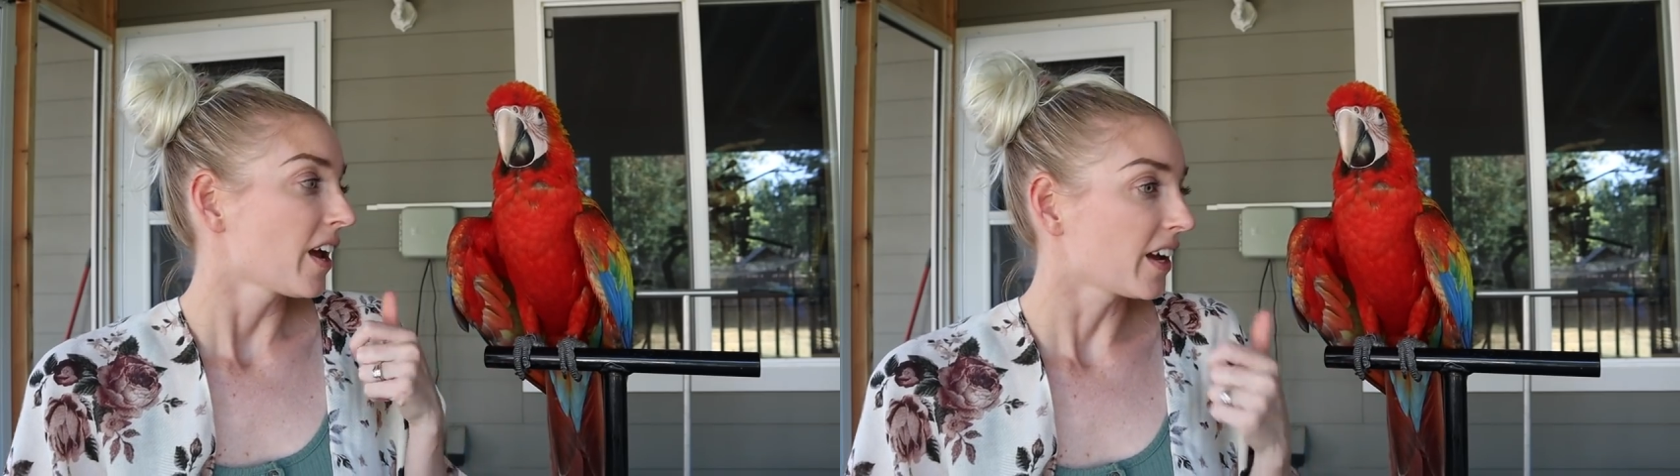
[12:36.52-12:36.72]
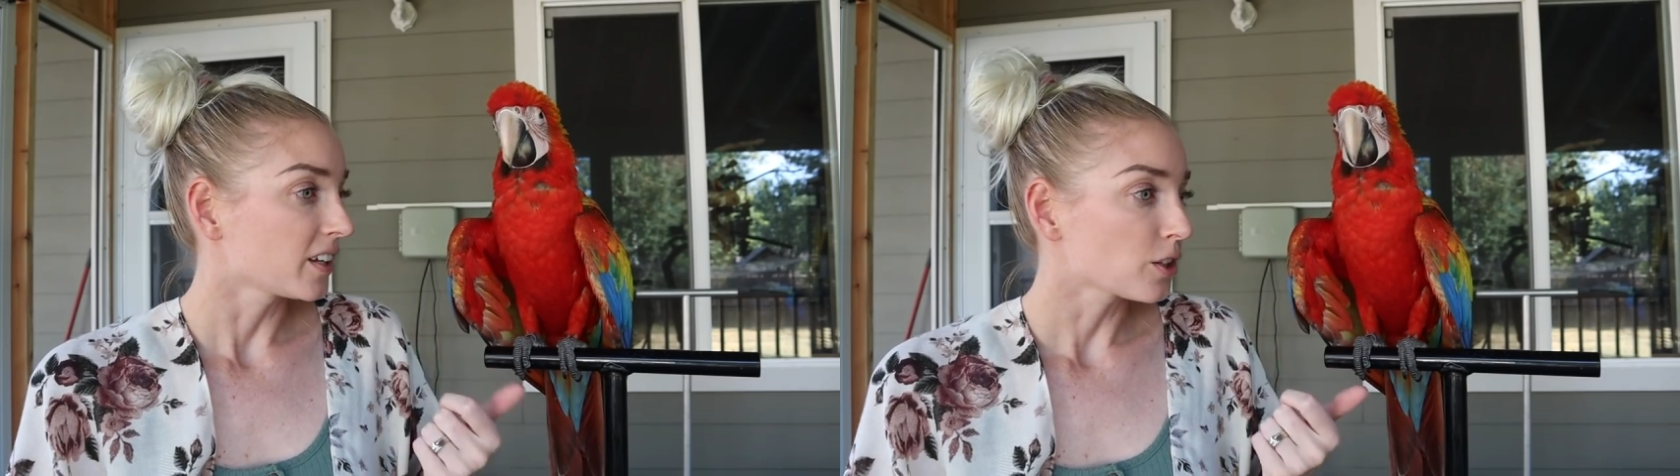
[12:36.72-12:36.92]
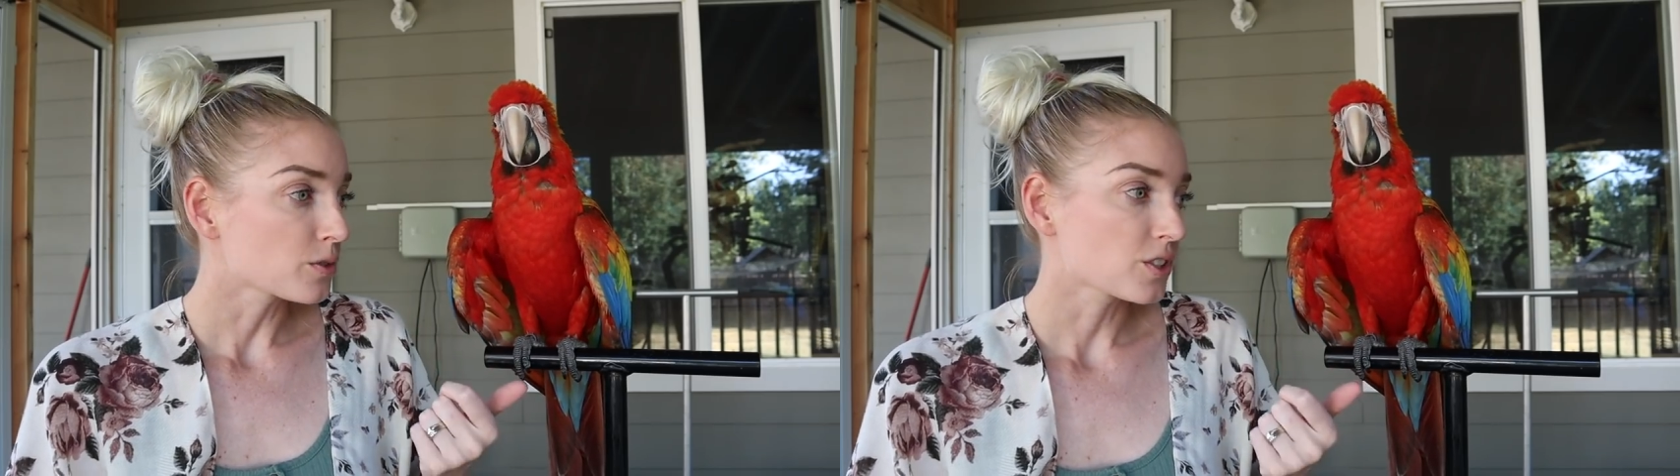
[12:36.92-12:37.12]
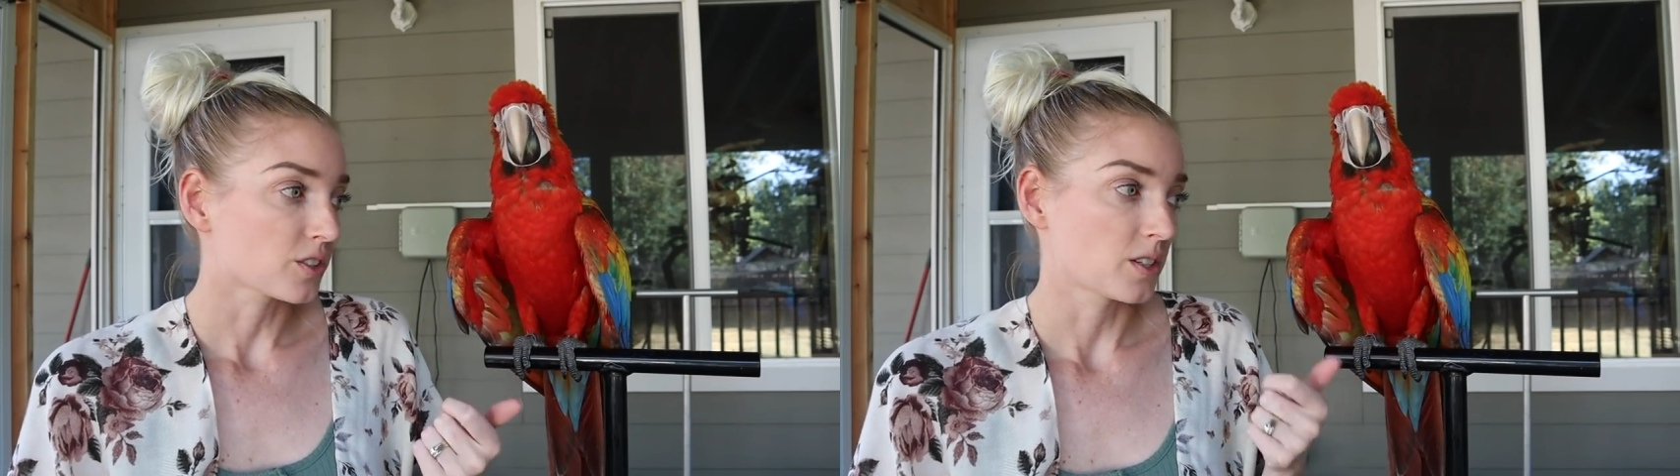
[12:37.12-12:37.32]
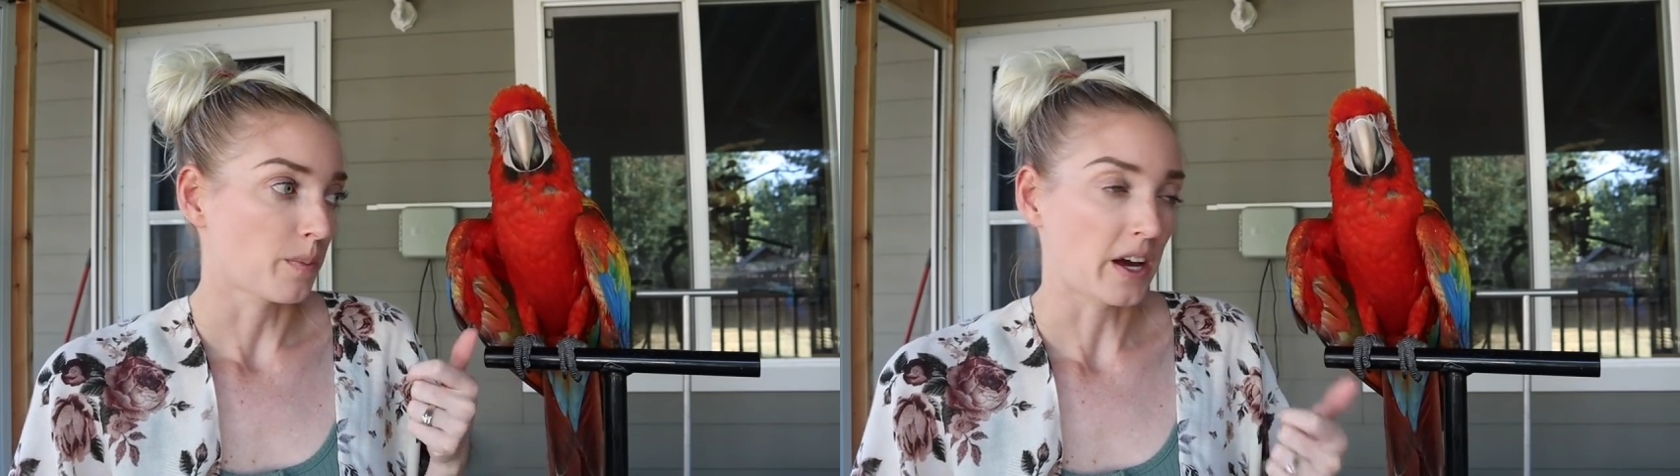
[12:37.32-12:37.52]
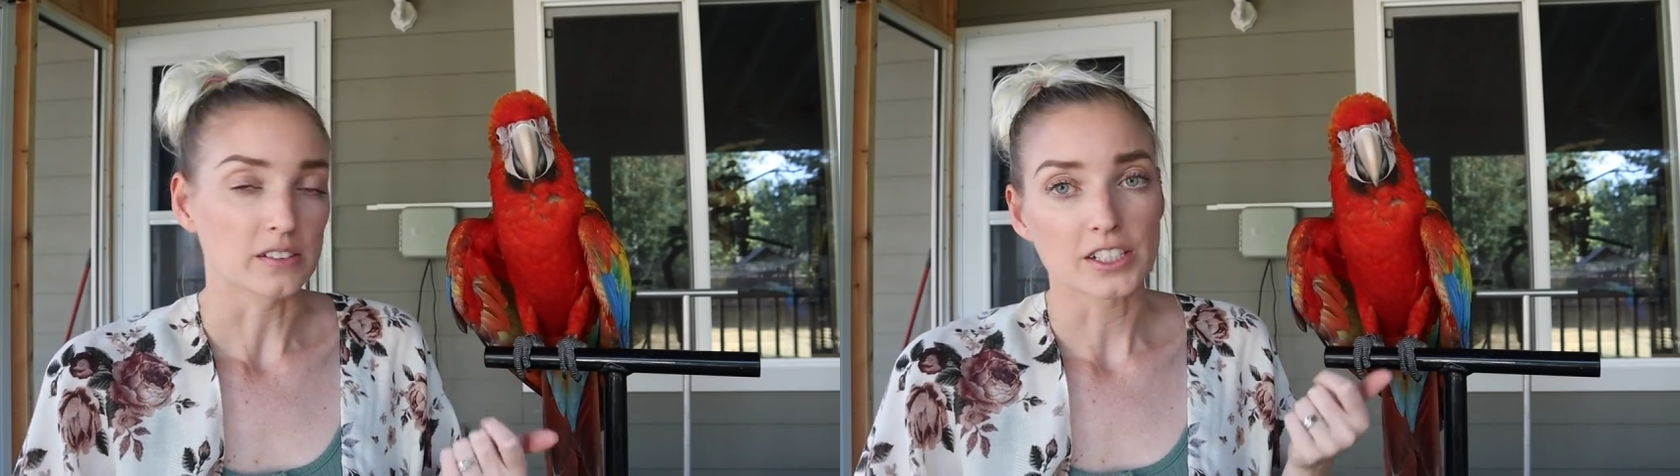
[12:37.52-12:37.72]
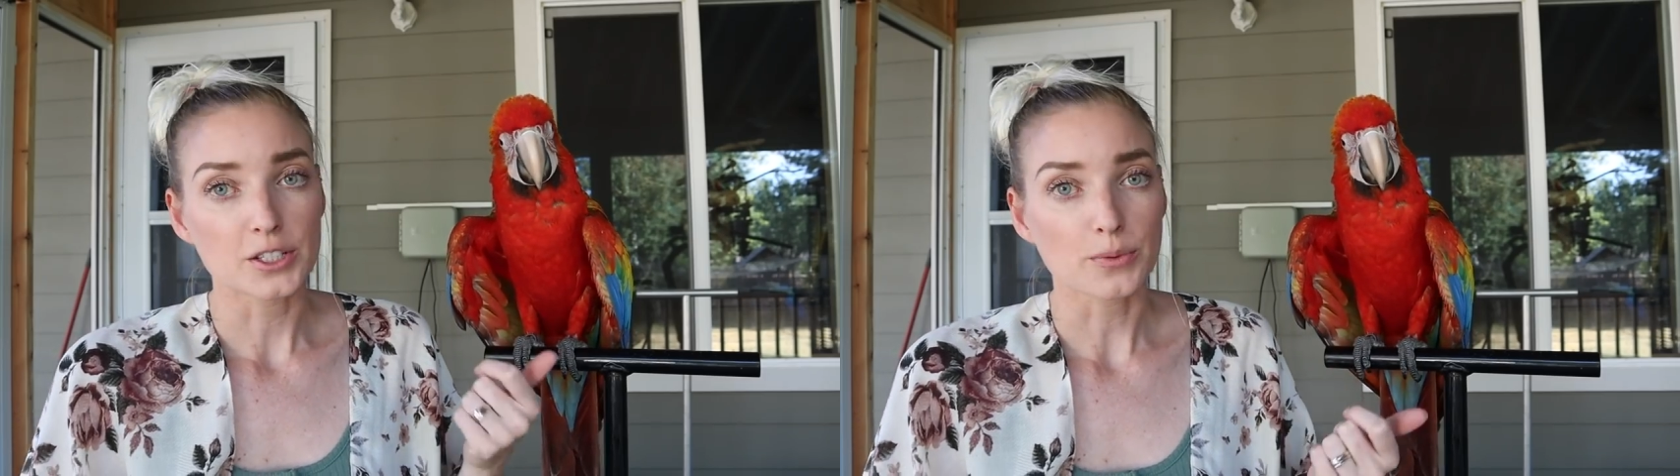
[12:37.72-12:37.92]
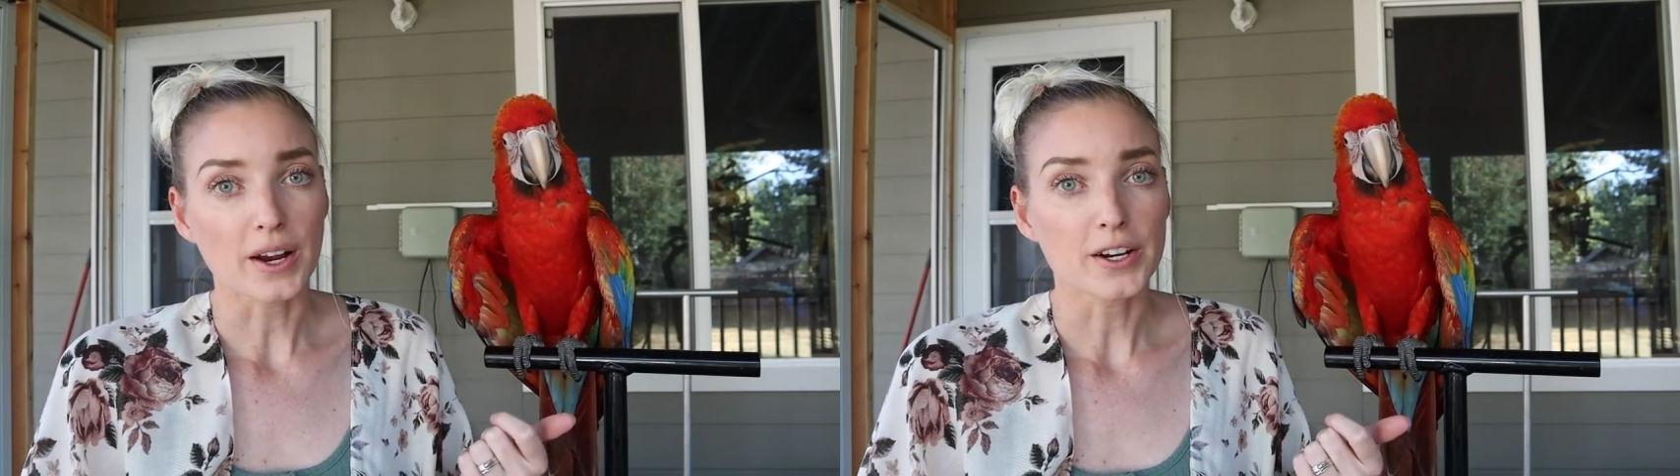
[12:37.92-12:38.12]
Halo took to
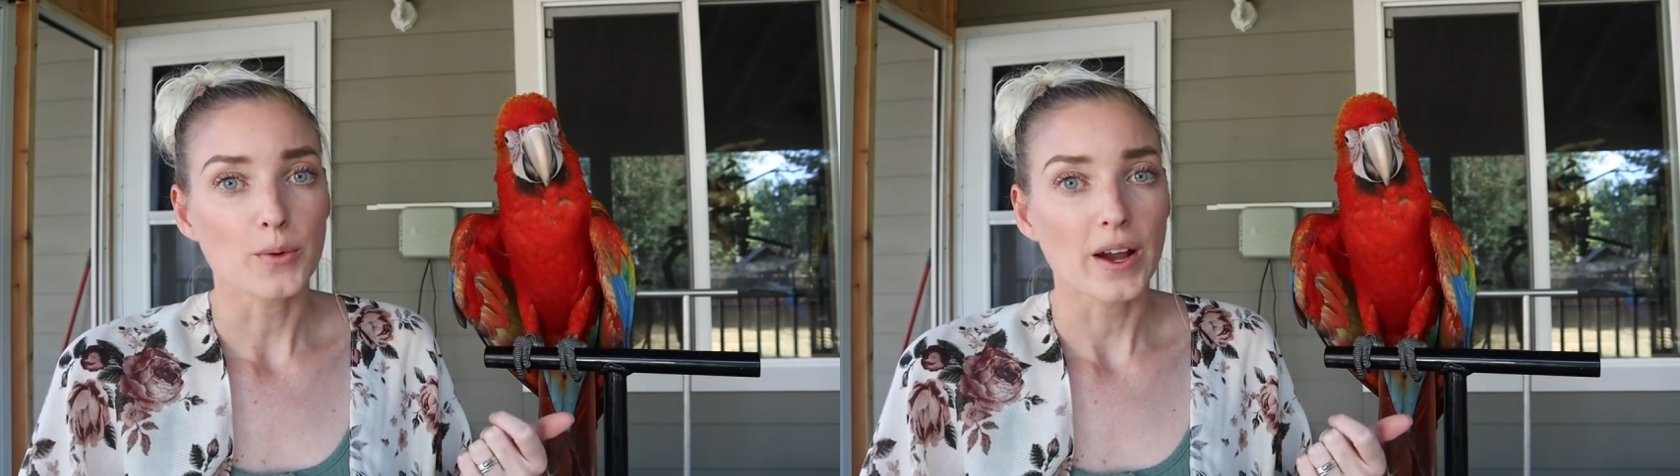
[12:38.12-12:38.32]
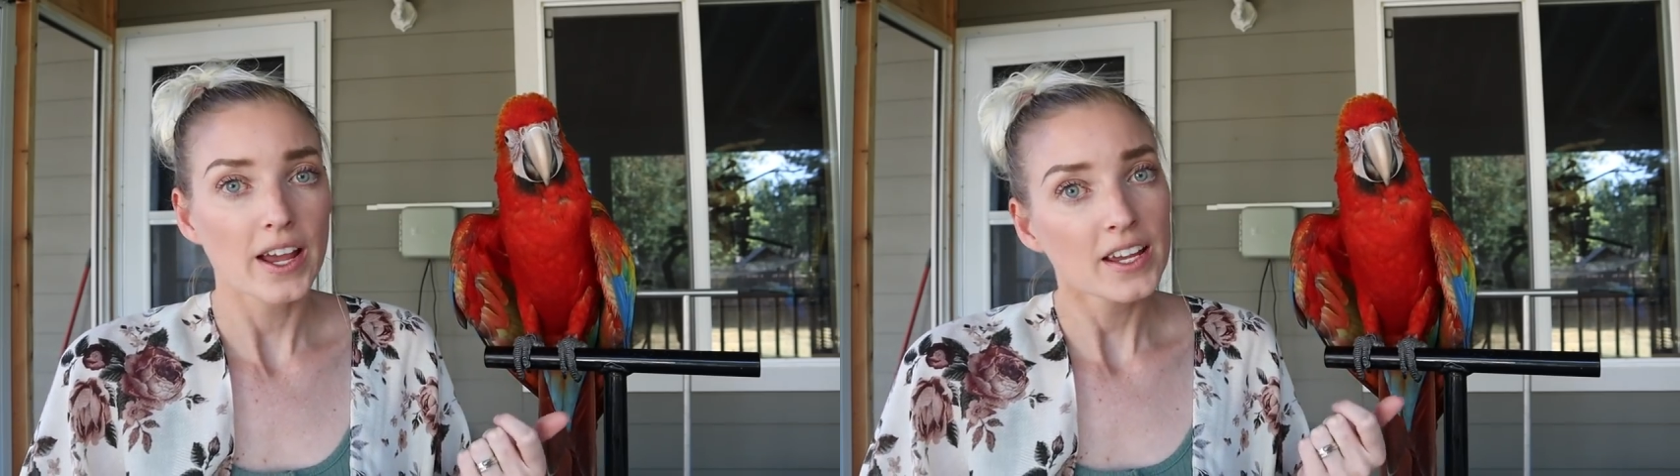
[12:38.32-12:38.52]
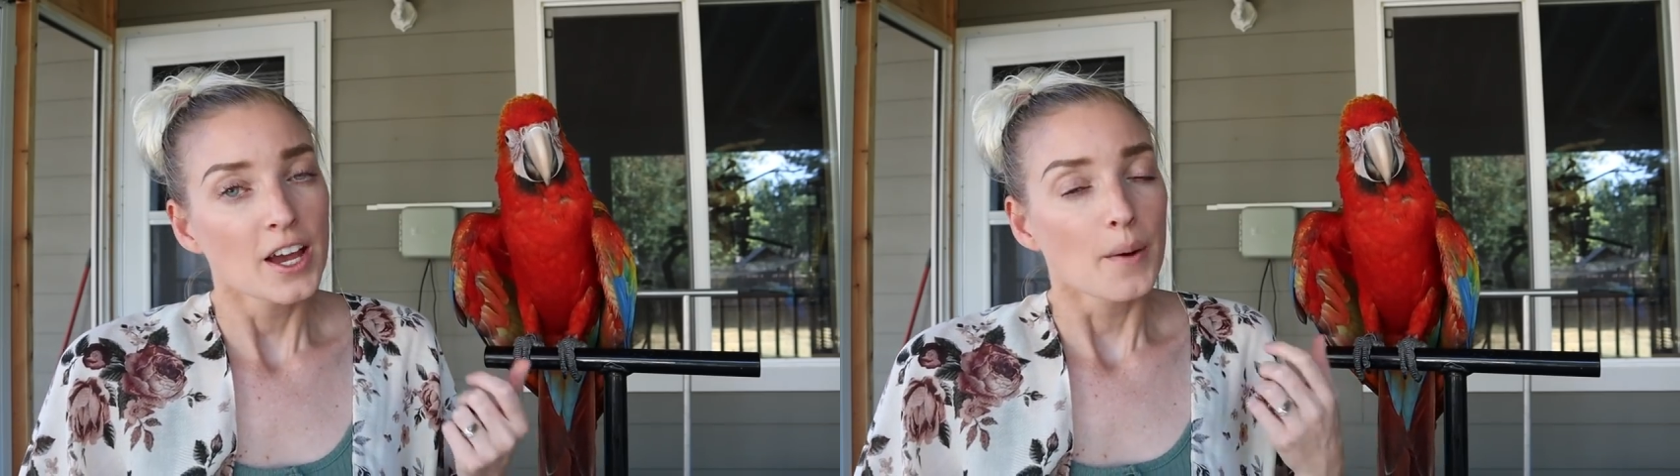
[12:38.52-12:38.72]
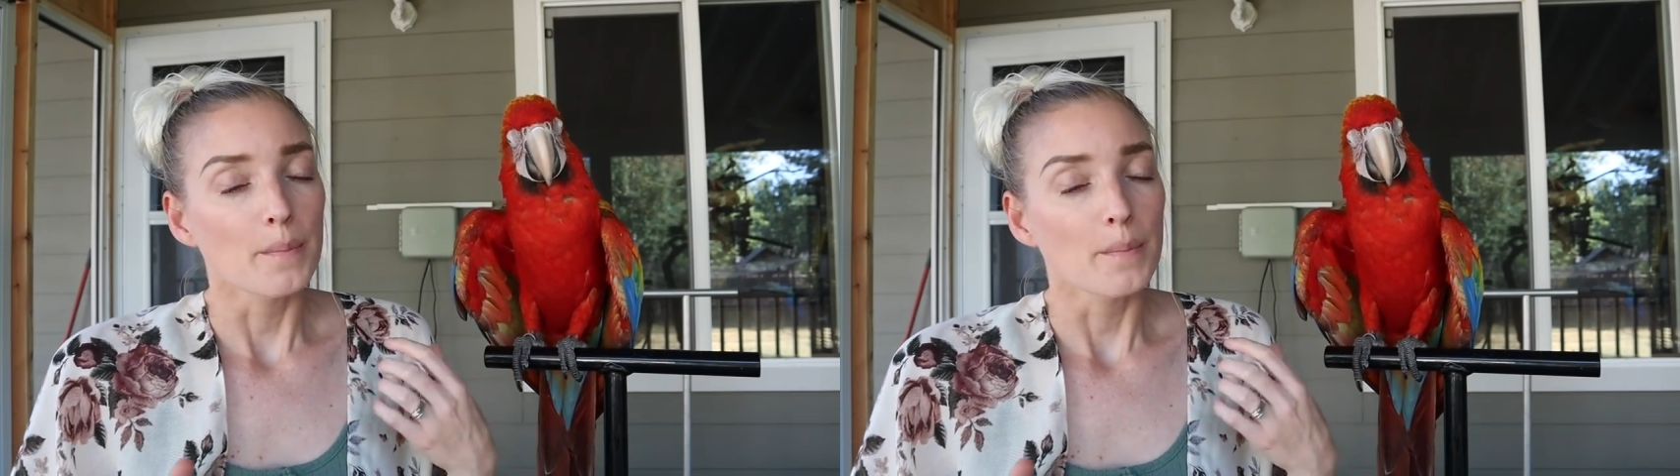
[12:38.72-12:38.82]
pellets right away,